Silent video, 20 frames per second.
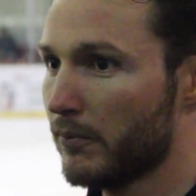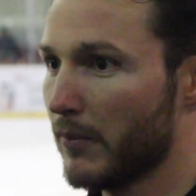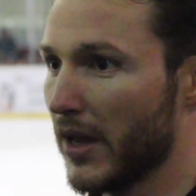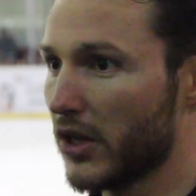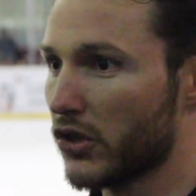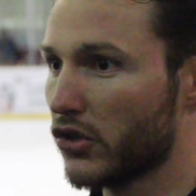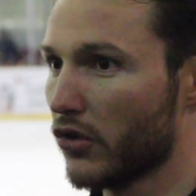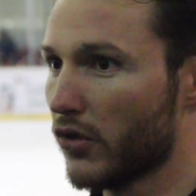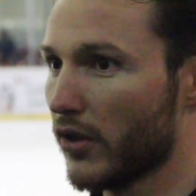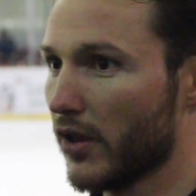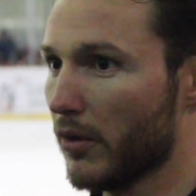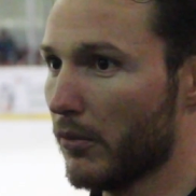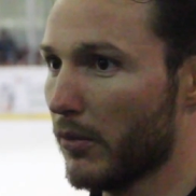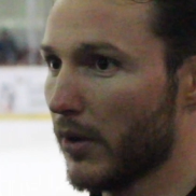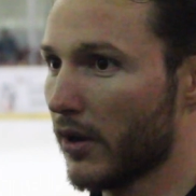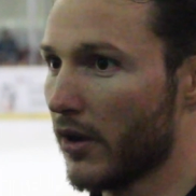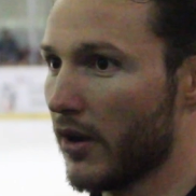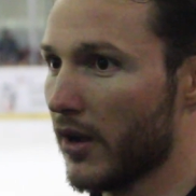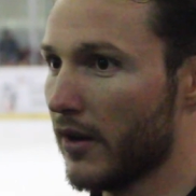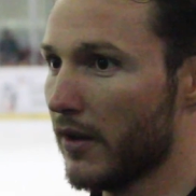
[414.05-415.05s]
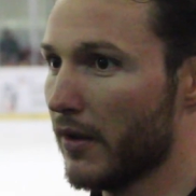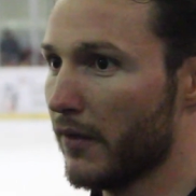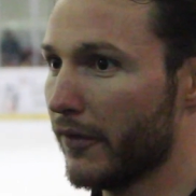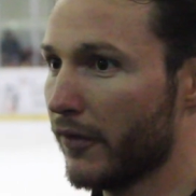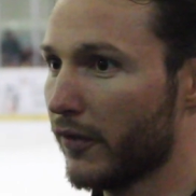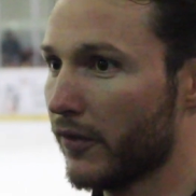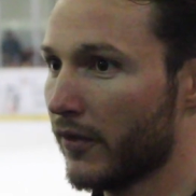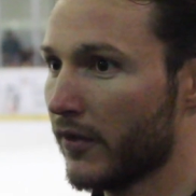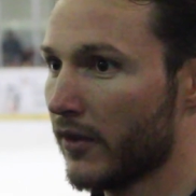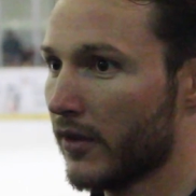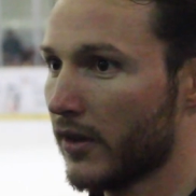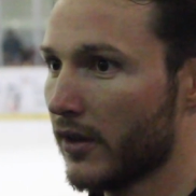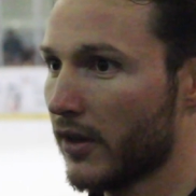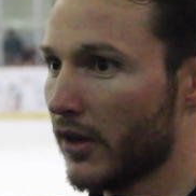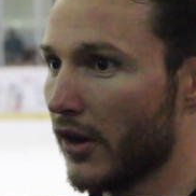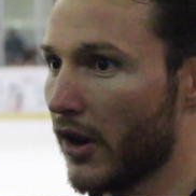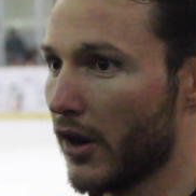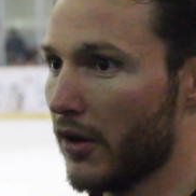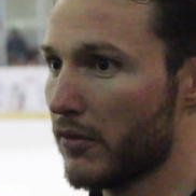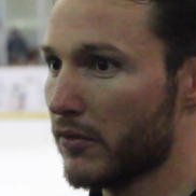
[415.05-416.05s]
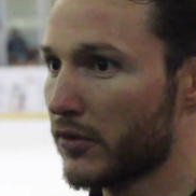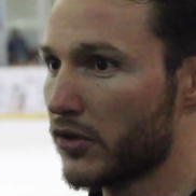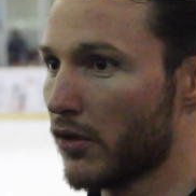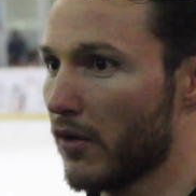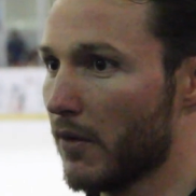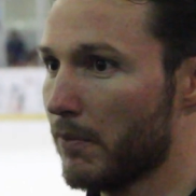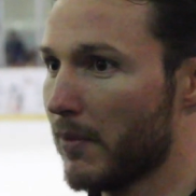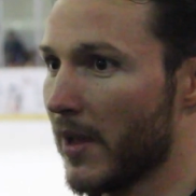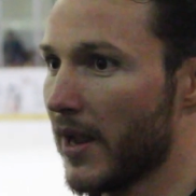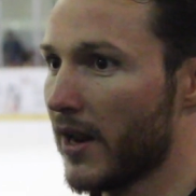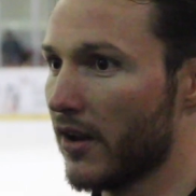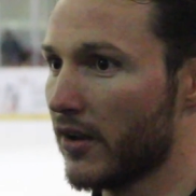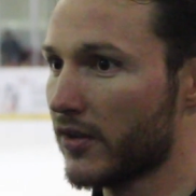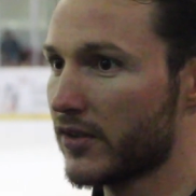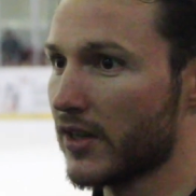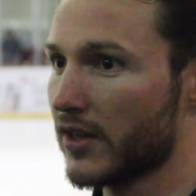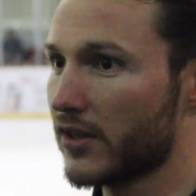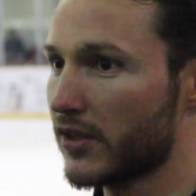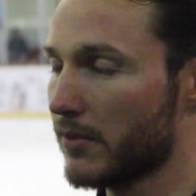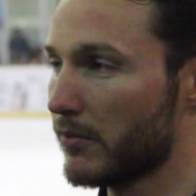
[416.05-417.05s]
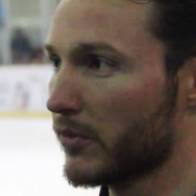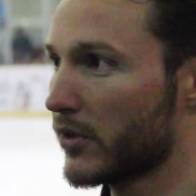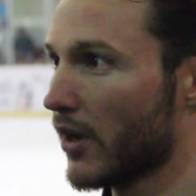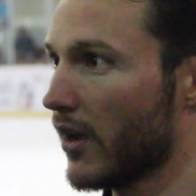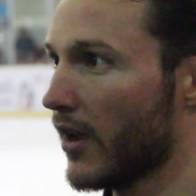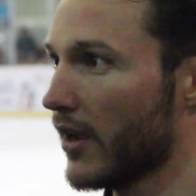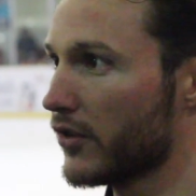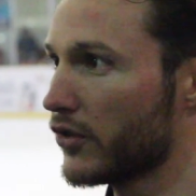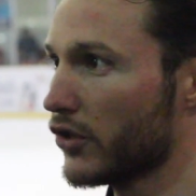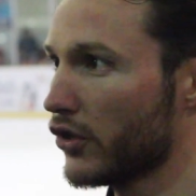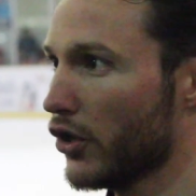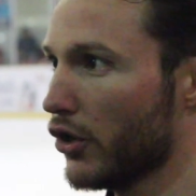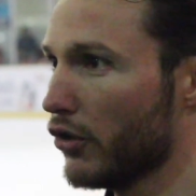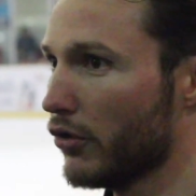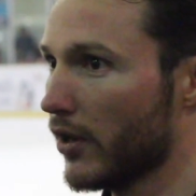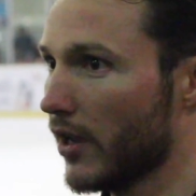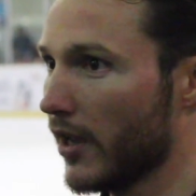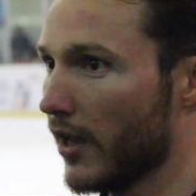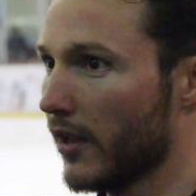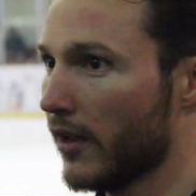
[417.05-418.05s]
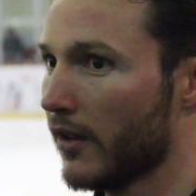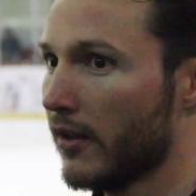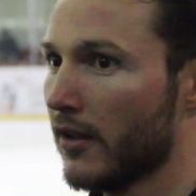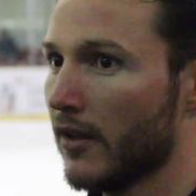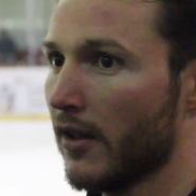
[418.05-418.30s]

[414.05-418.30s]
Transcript: make sure that we're kind of, sort of playing our system tight as a unit.